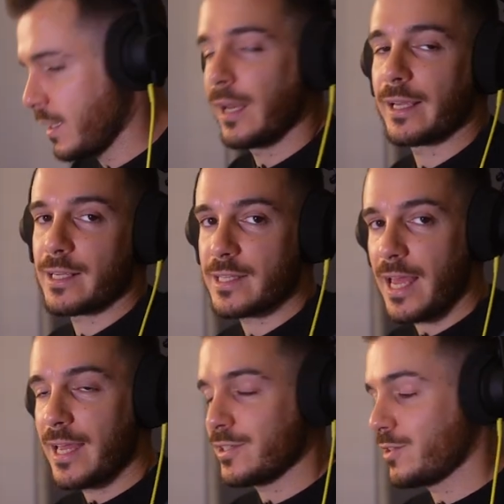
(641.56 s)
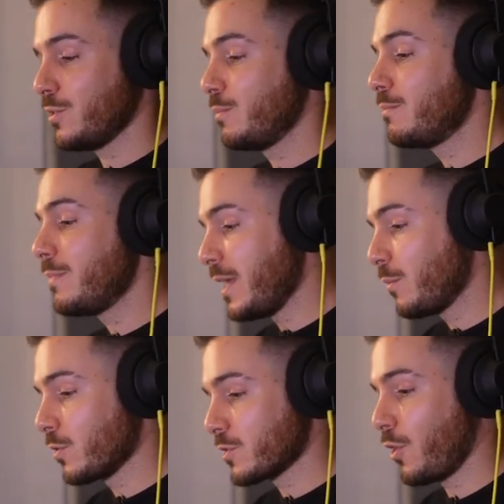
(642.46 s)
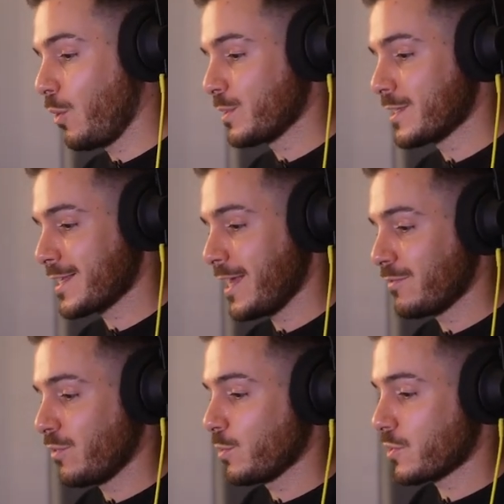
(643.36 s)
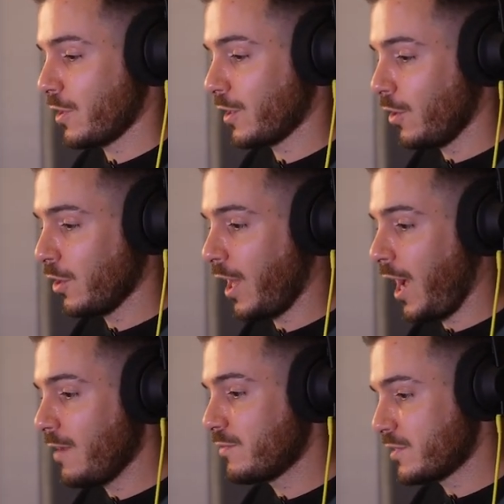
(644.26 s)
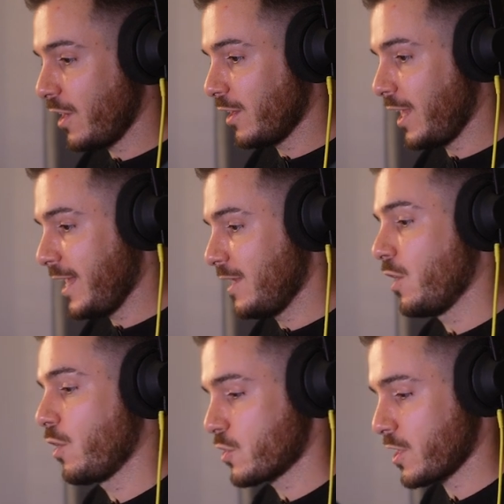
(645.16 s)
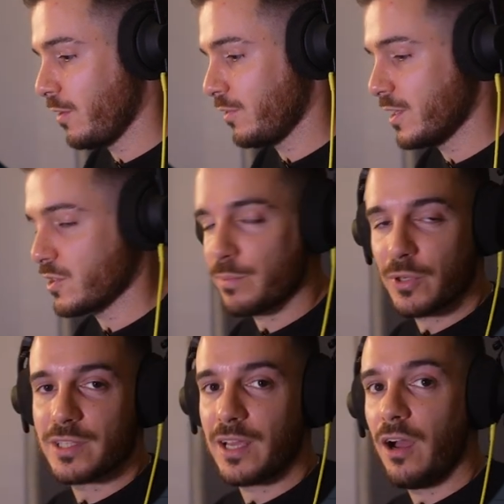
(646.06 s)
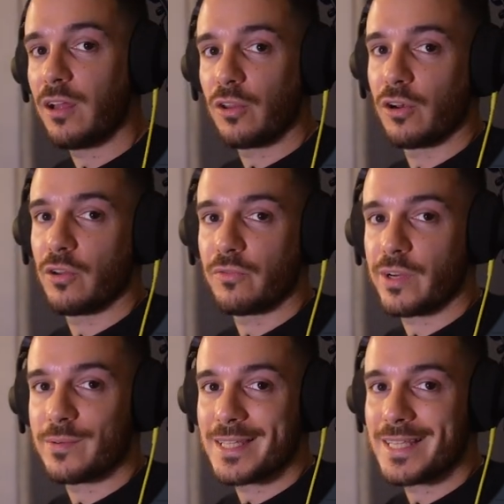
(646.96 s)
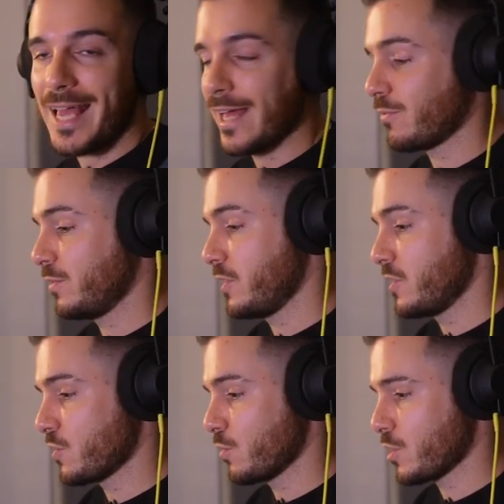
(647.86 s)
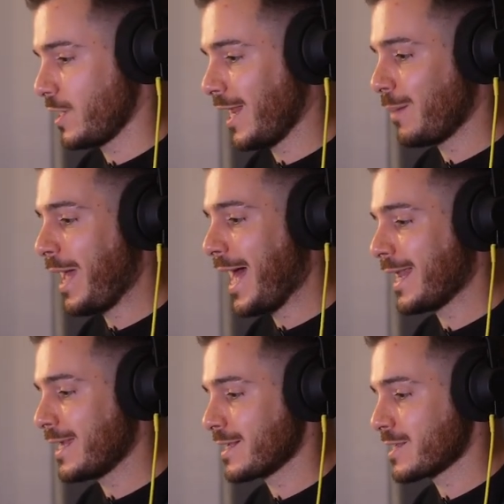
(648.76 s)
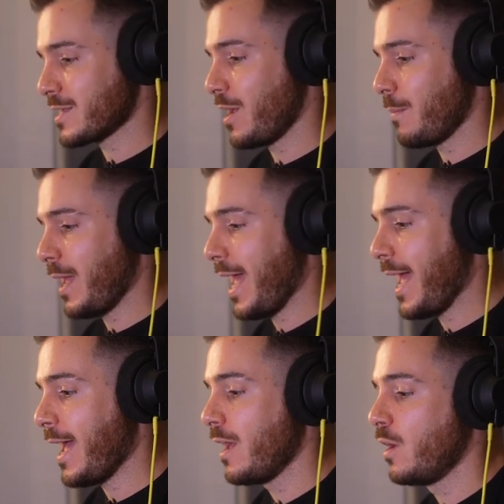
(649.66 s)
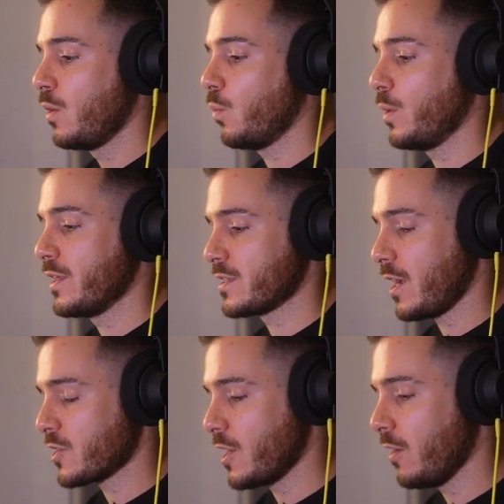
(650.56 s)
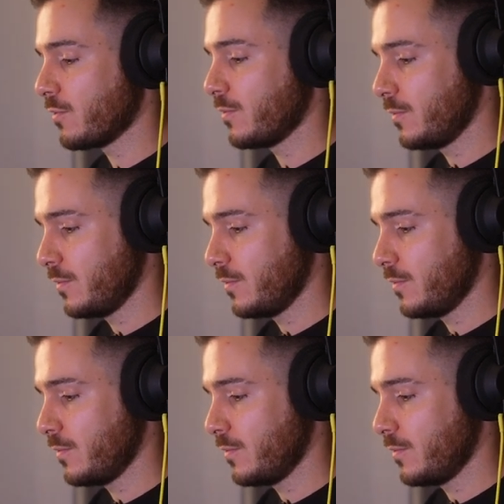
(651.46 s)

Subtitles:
Now, like I said, you may want to compensate for what's going on. I've done a low shelf here just because there are a lot of low frequencies added from the distortion, and I'm adding some air with this high shelf.